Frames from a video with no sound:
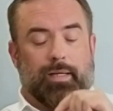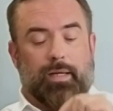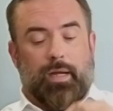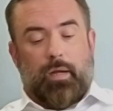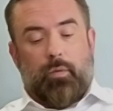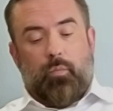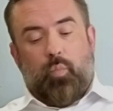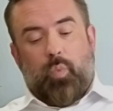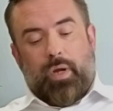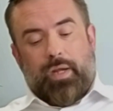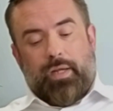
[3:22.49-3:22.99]

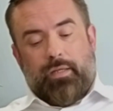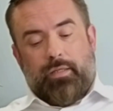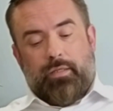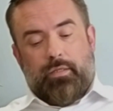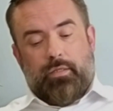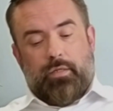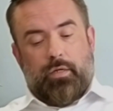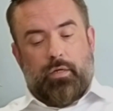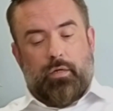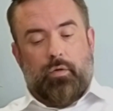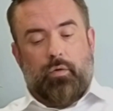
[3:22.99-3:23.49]
Gateway
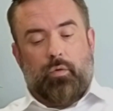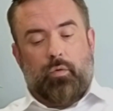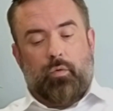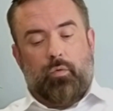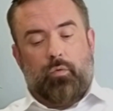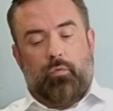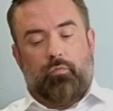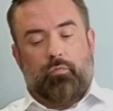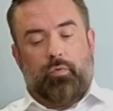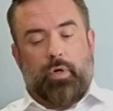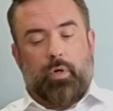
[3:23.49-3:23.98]

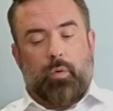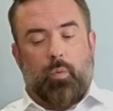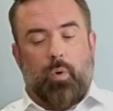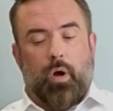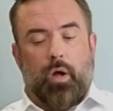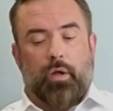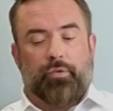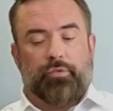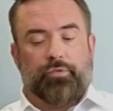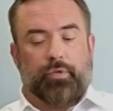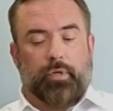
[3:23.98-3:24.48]
2
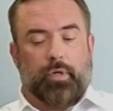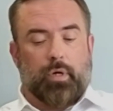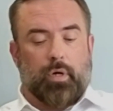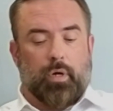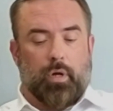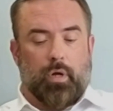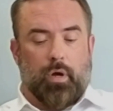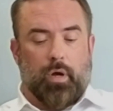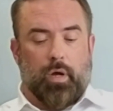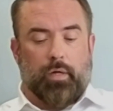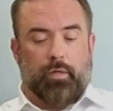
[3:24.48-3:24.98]
requires the
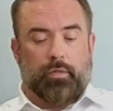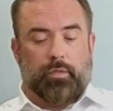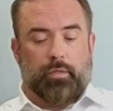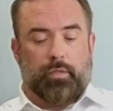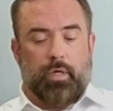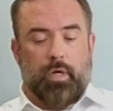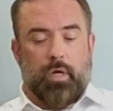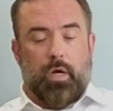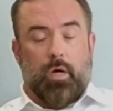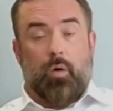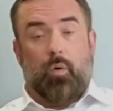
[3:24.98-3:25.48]

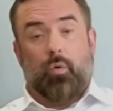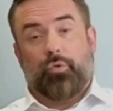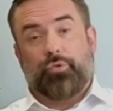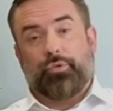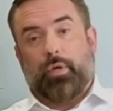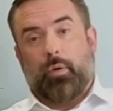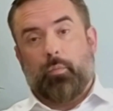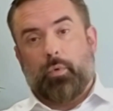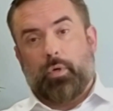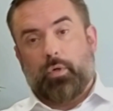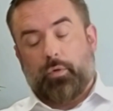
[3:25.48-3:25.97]
client or
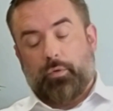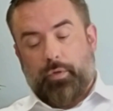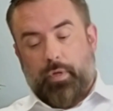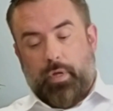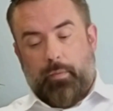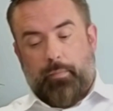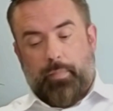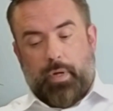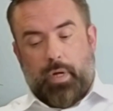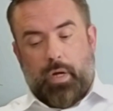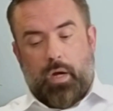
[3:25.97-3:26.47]
someone on
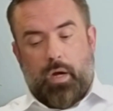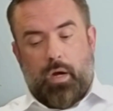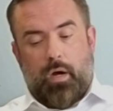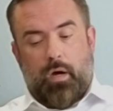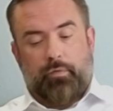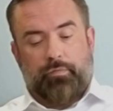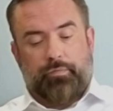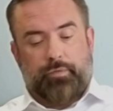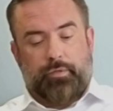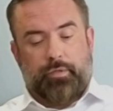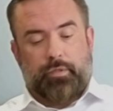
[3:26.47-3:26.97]
their
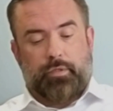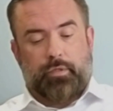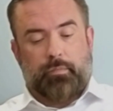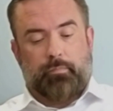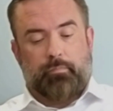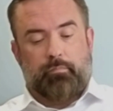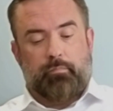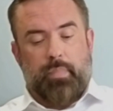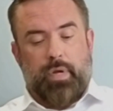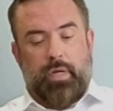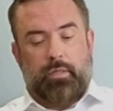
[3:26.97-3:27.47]
behalf to
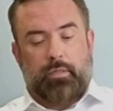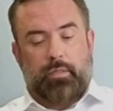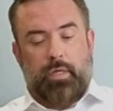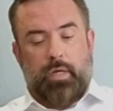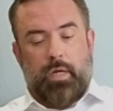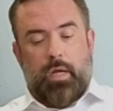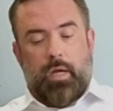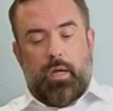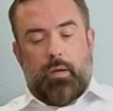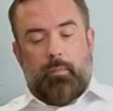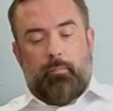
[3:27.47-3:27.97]
submit
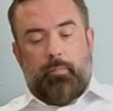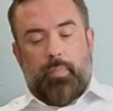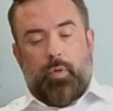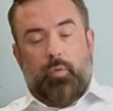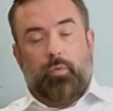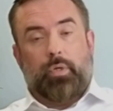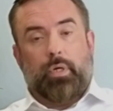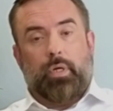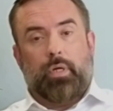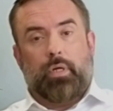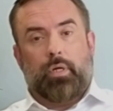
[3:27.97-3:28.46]

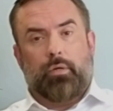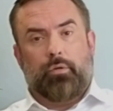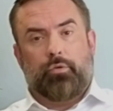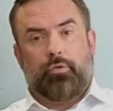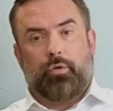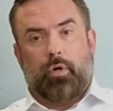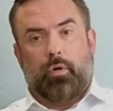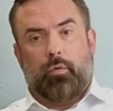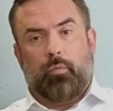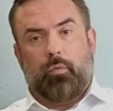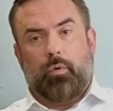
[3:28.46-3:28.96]
building
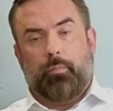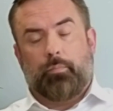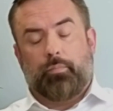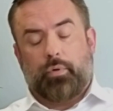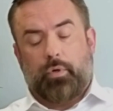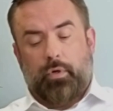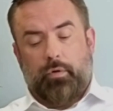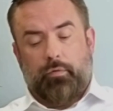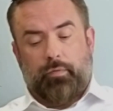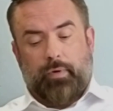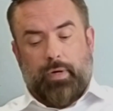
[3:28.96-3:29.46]
control
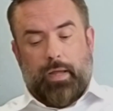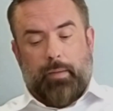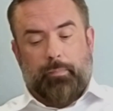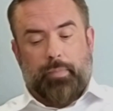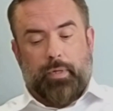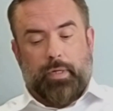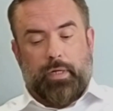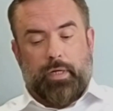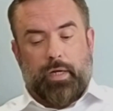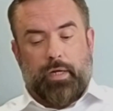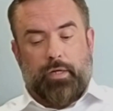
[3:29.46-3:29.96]
approval
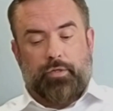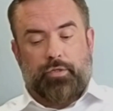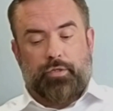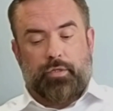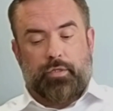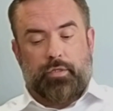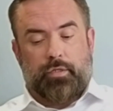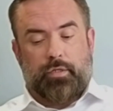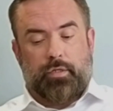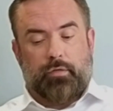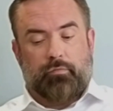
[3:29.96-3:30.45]

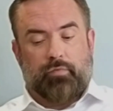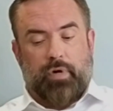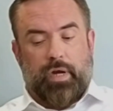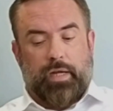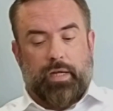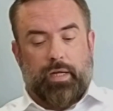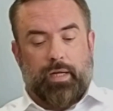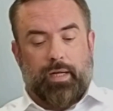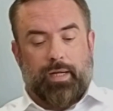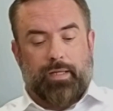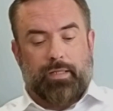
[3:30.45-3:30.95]
application to the
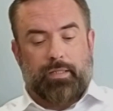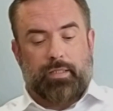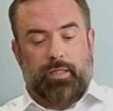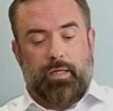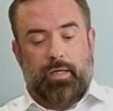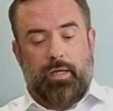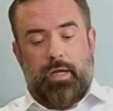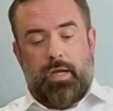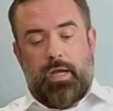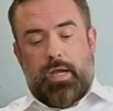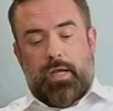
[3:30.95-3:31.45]

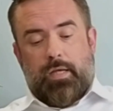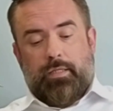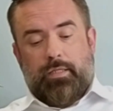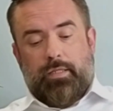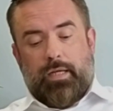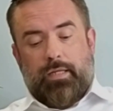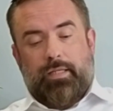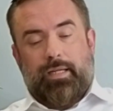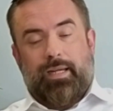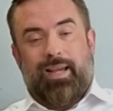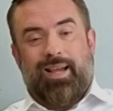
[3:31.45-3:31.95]
regulator,
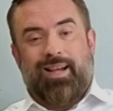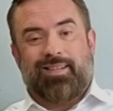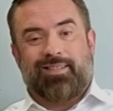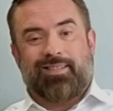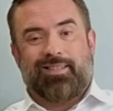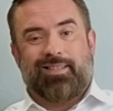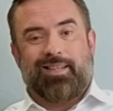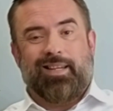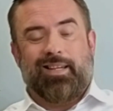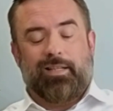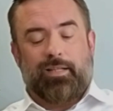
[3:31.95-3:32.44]
setting
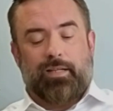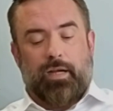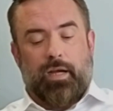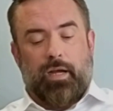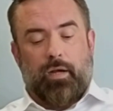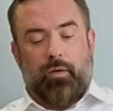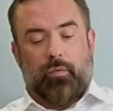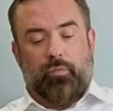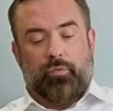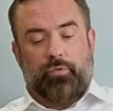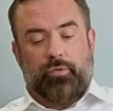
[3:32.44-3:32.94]
out
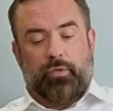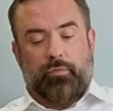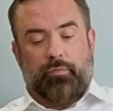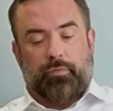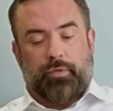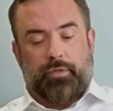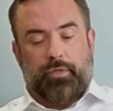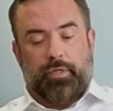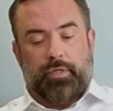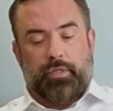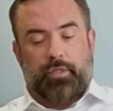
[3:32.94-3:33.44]
details
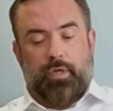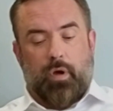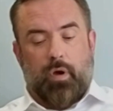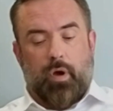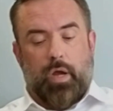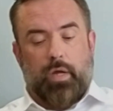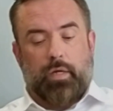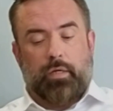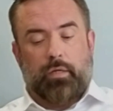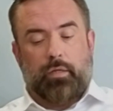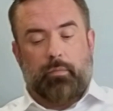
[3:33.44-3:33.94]
of the
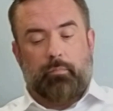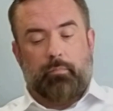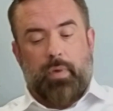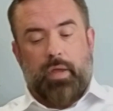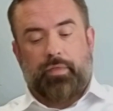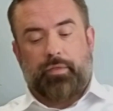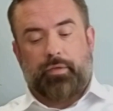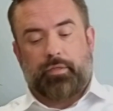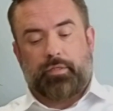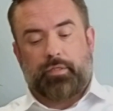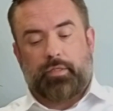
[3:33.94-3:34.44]
design and the
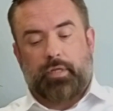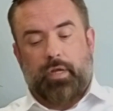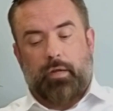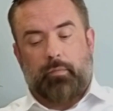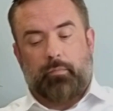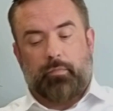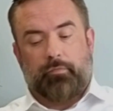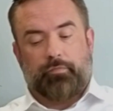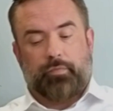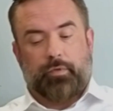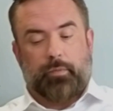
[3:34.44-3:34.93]
method
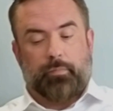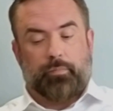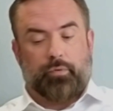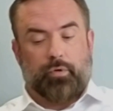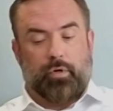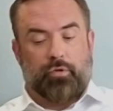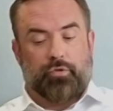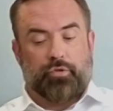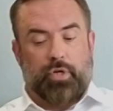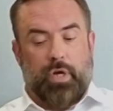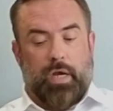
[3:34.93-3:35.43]
statement for the
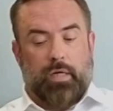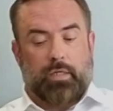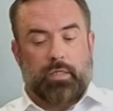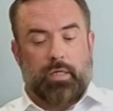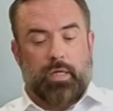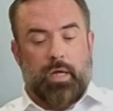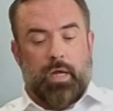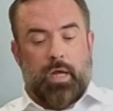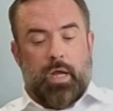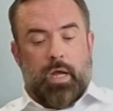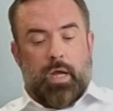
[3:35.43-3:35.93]
project,
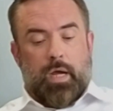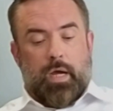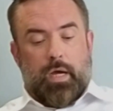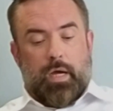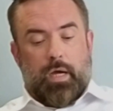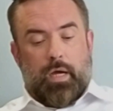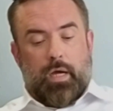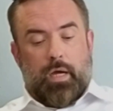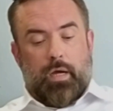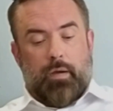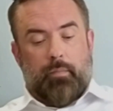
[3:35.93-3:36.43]

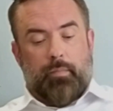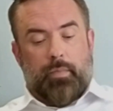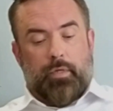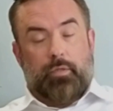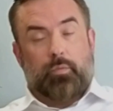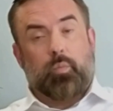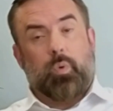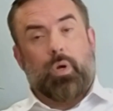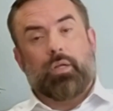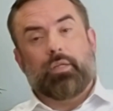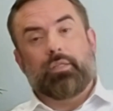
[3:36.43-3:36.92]

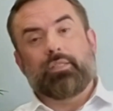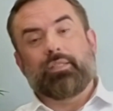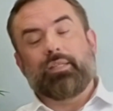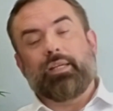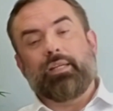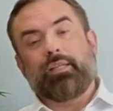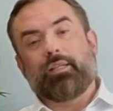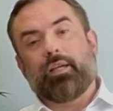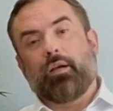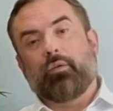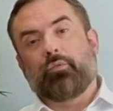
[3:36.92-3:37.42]
as well as
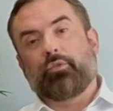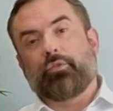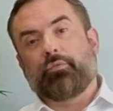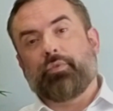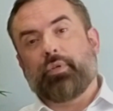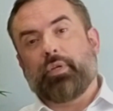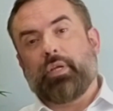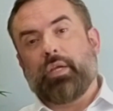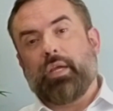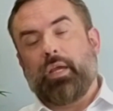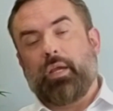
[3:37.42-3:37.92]
details of
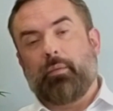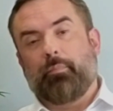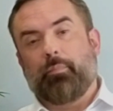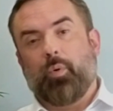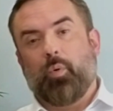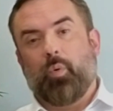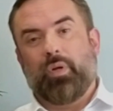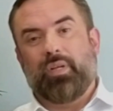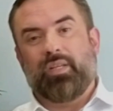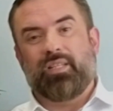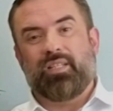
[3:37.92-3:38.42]
the key
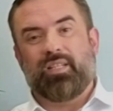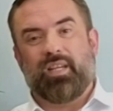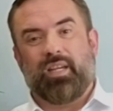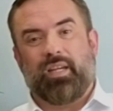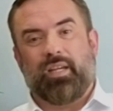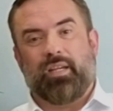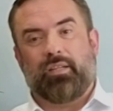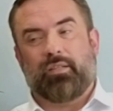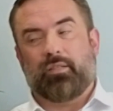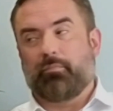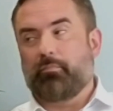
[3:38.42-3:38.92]

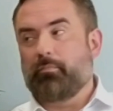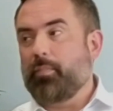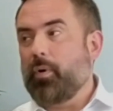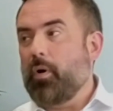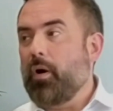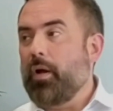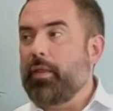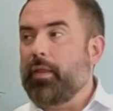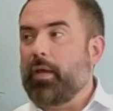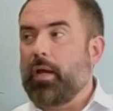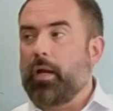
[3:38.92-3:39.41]
appointees, and
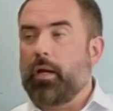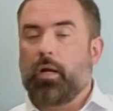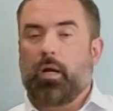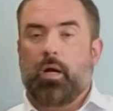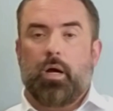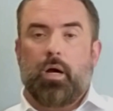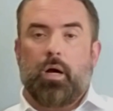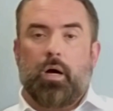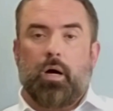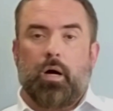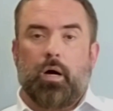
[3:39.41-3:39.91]
by that
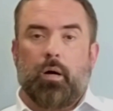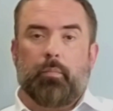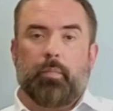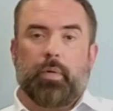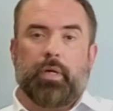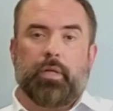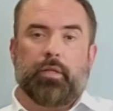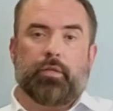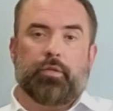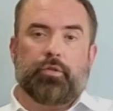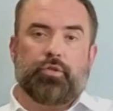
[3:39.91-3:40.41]
I
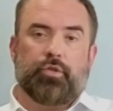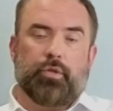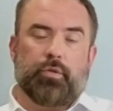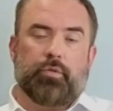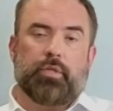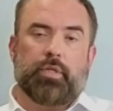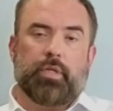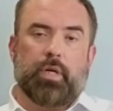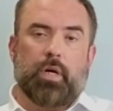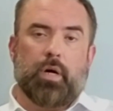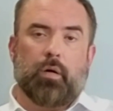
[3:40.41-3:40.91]
mean the
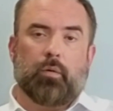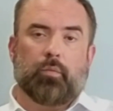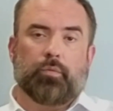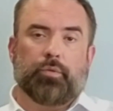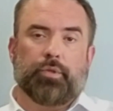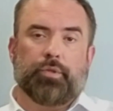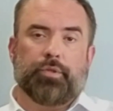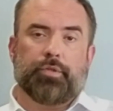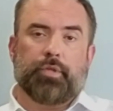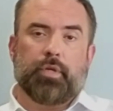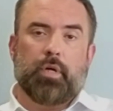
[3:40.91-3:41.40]
duty
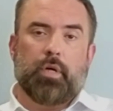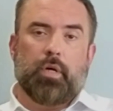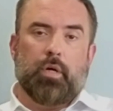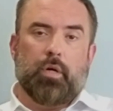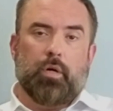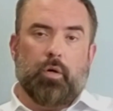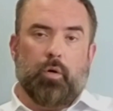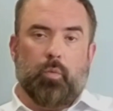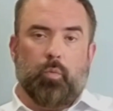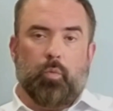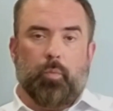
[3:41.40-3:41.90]
holders
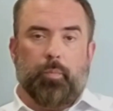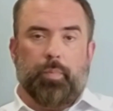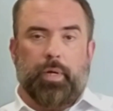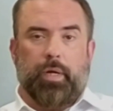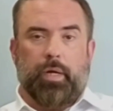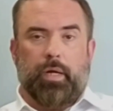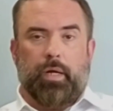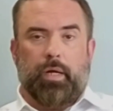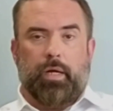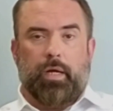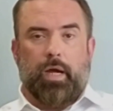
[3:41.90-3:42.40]
who will
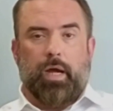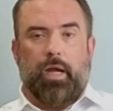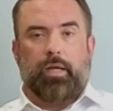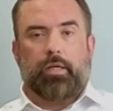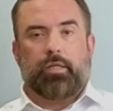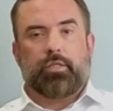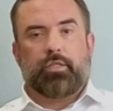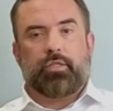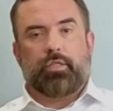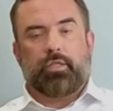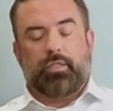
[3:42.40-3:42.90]
be
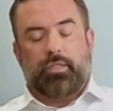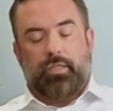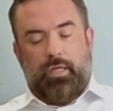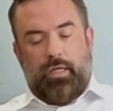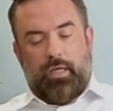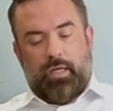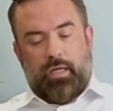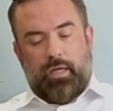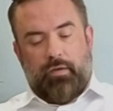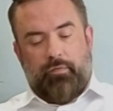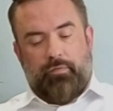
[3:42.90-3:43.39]
engaged to
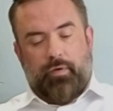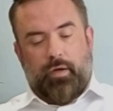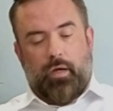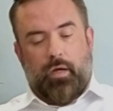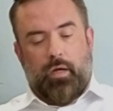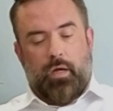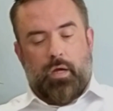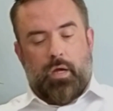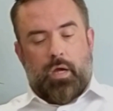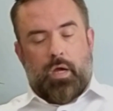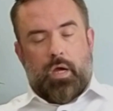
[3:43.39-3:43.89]

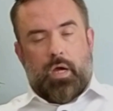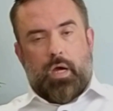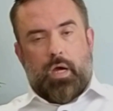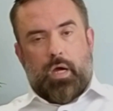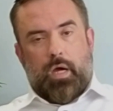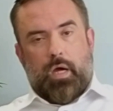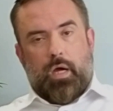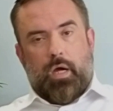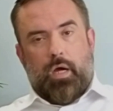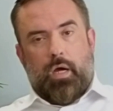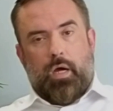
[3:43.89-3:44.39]
deliver
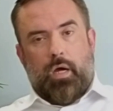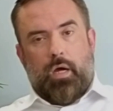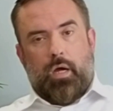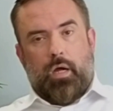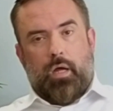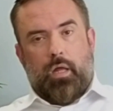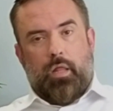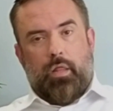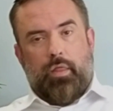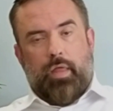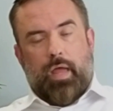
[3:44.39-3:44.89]

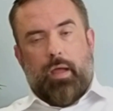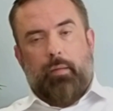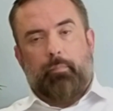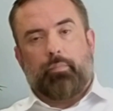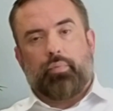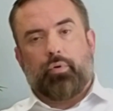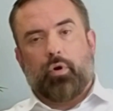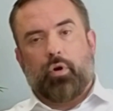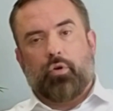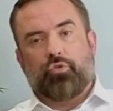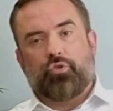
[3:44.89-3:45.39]
that
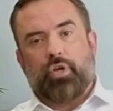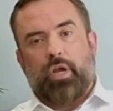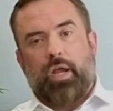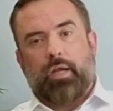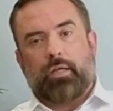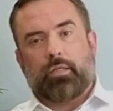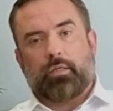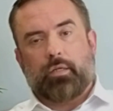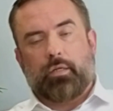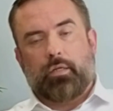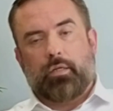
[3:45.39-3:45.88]

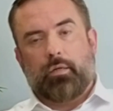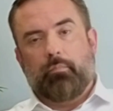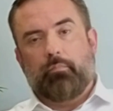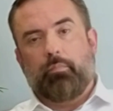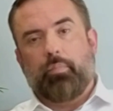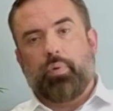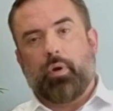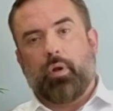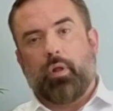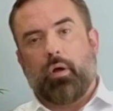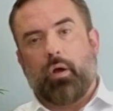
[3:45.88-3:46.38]
project and
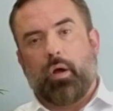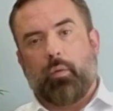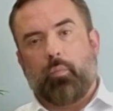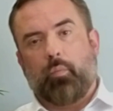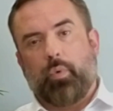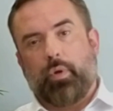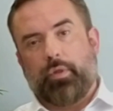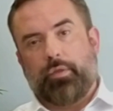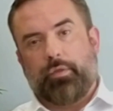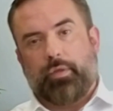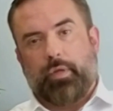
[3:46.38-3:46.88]
comply
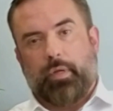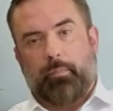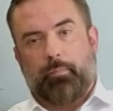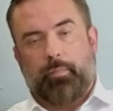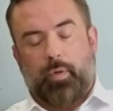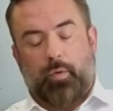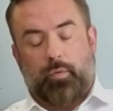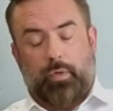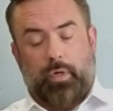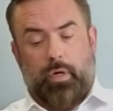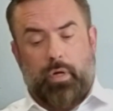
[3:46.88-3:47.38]
with the
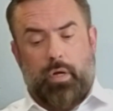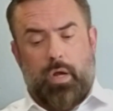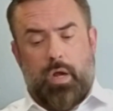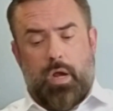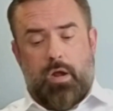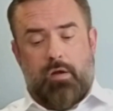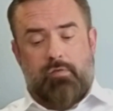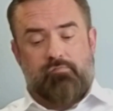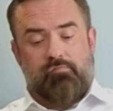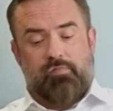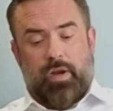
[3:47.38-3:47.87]
building
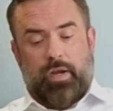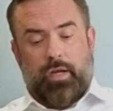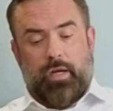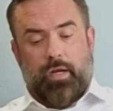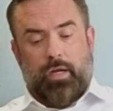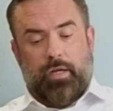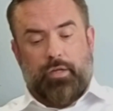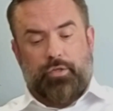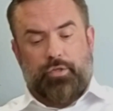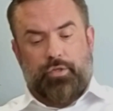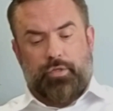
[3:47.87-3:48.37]

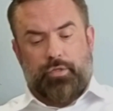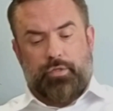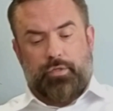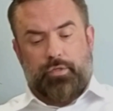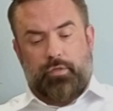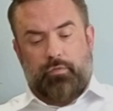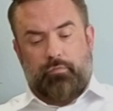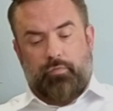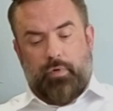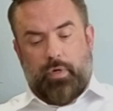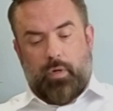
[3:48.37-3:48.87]

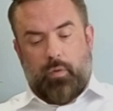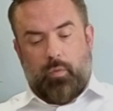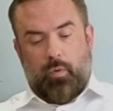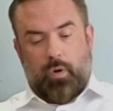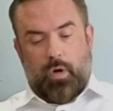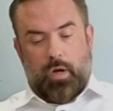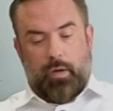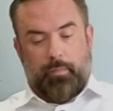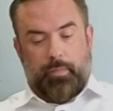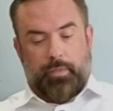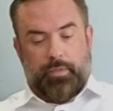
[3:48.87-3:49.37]
regulations
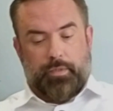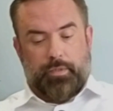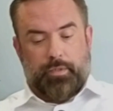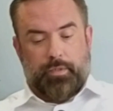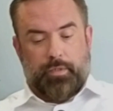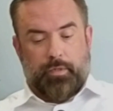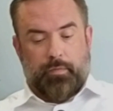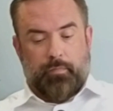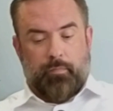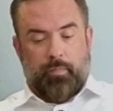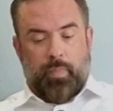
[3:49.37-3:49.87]

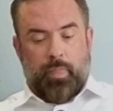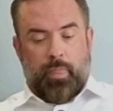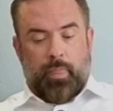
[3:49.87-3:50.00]
requirements.